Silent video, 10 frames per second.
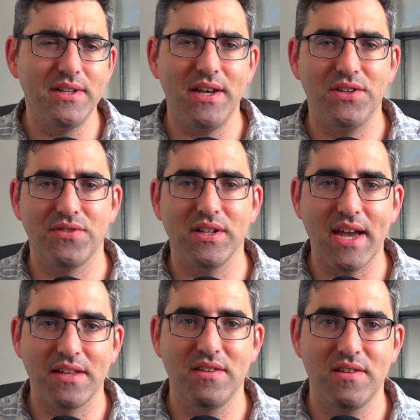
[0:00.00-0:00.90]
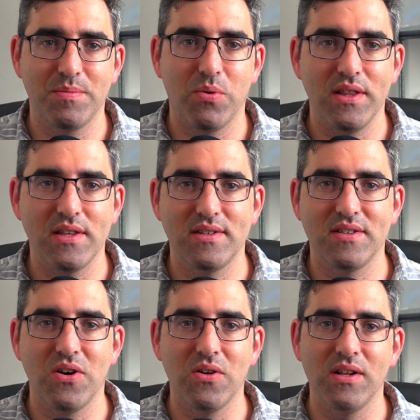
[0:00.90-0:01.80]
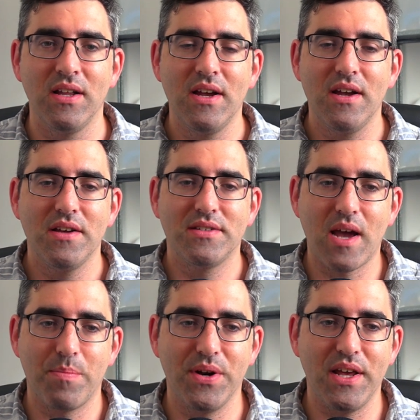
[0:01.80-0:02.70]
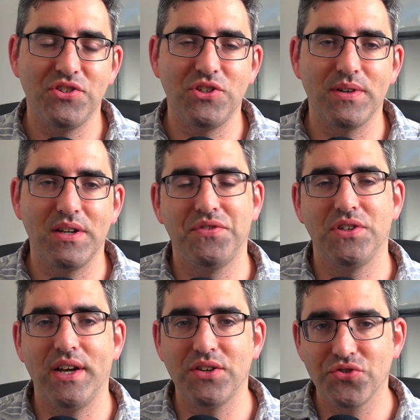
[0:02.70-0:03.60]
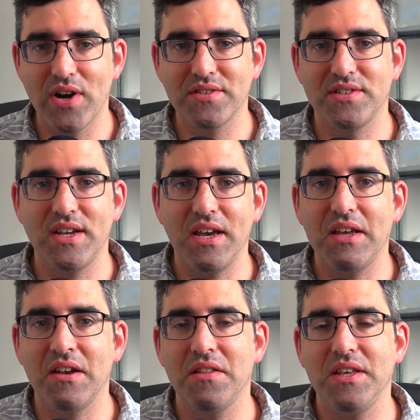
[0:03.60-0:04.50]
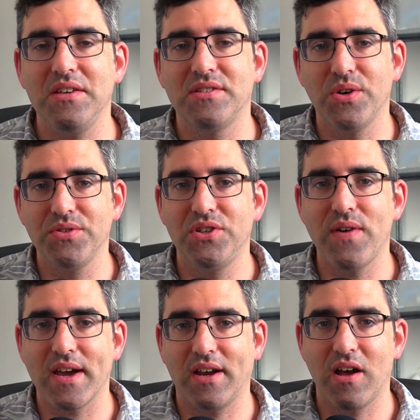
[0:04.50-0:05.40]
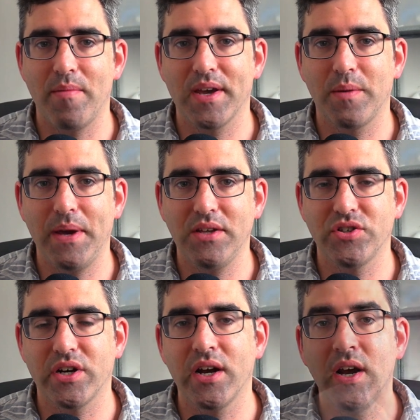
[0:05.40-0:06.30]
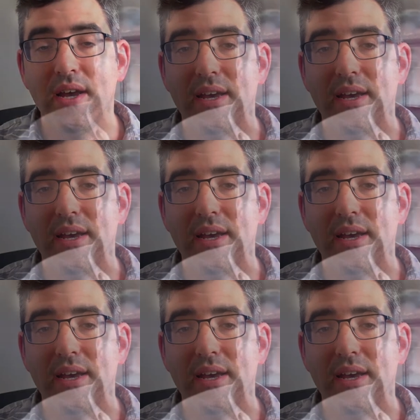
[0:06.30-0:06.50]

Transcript: did Israel get to this point? This is a whole separate issue. And if you're interested in the socioeconomic picture